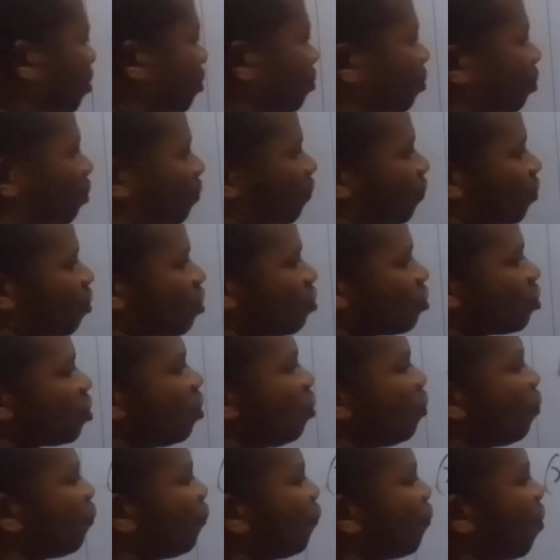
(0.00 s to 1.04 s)
0. Of course,
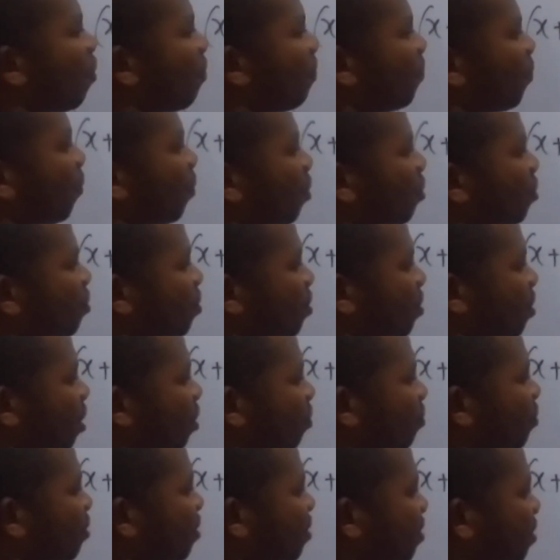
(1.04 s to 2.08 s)
4 plus
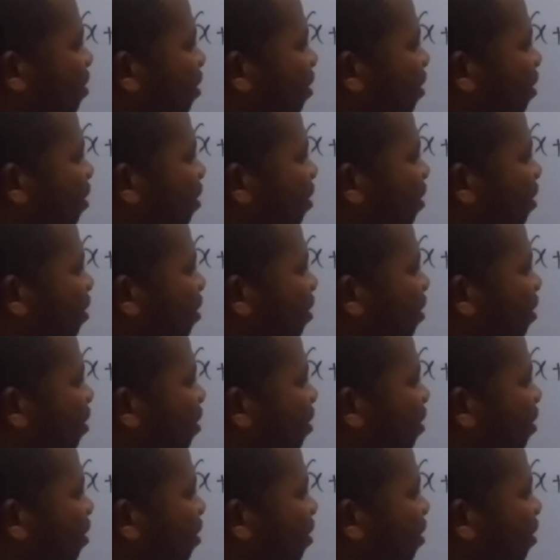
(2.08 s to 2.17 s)
0 is